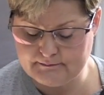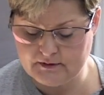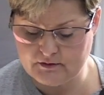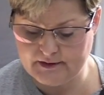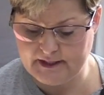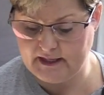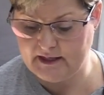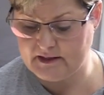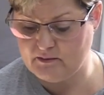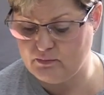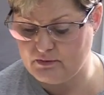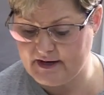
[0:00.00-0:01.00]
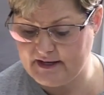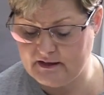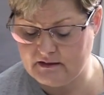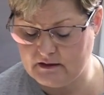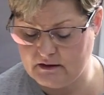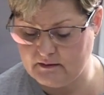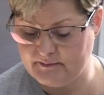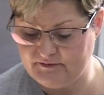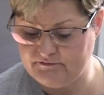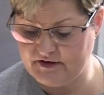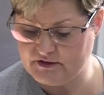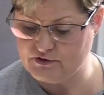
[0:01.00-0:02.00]
or any kind of brain
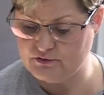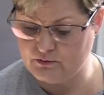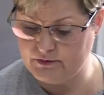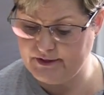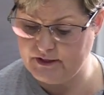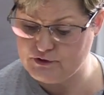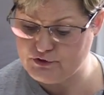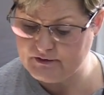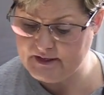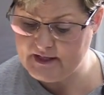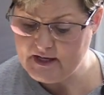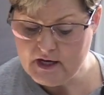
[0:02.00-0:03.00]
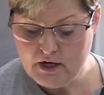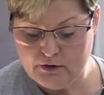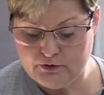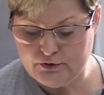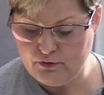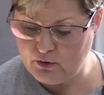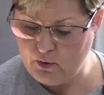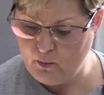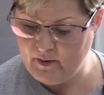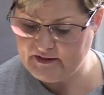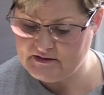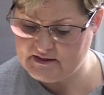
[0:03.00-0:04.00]
infection or injury, you're
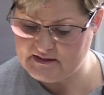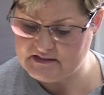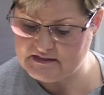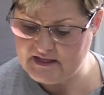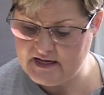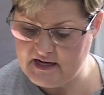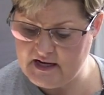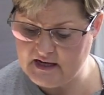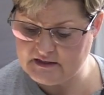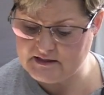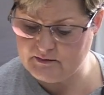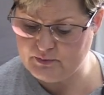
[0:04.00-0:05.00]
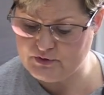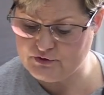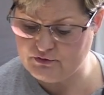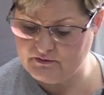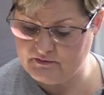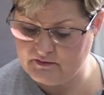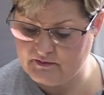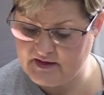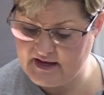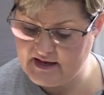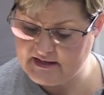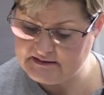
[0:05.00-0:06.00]
going to see a temperature
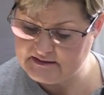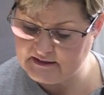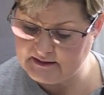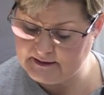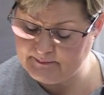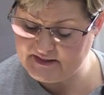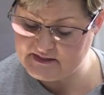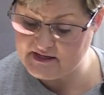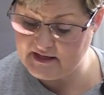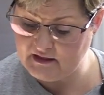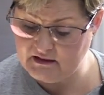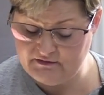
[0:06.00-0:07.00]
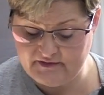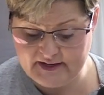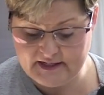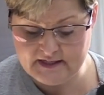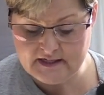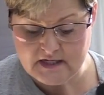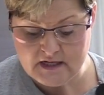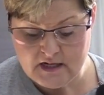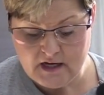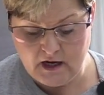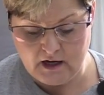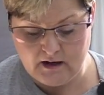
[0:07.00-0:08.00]
that is elevated.
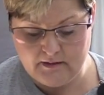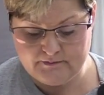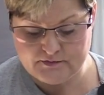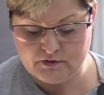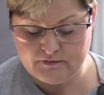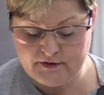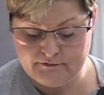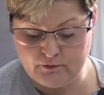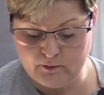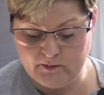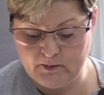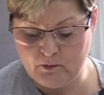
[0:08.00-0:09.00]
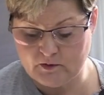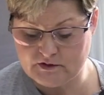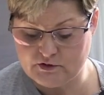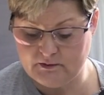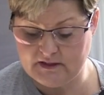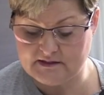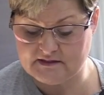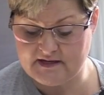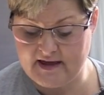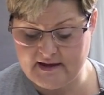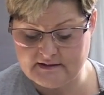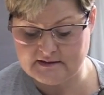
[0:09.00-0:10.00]
So therefore we want to
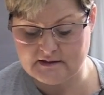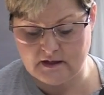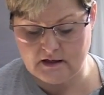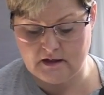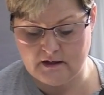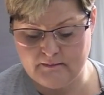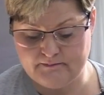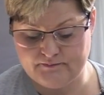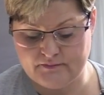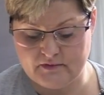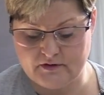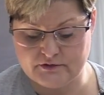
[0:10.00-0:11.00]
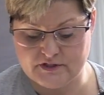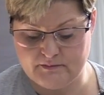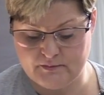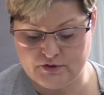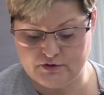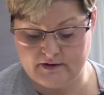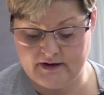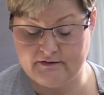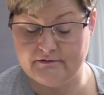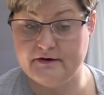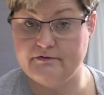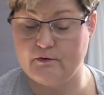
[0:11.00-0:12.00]
assess their temperature
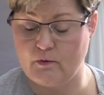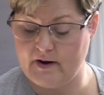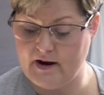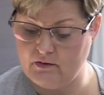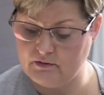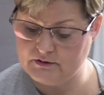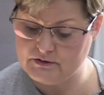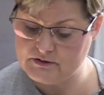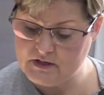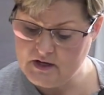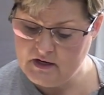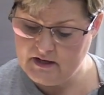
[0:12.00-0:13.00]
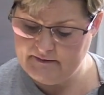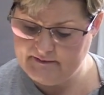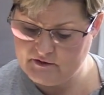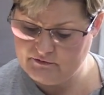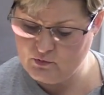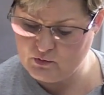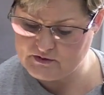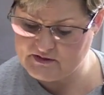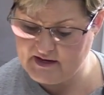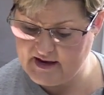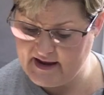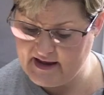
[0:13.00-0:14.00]
every 4 hours, and then of course
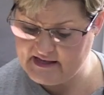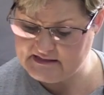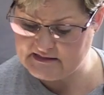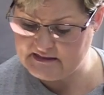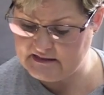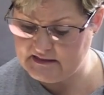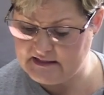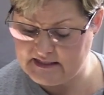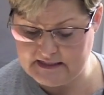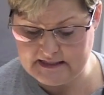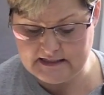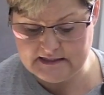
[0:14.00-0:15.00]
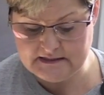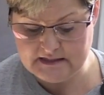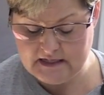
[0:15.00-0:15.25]
as needed.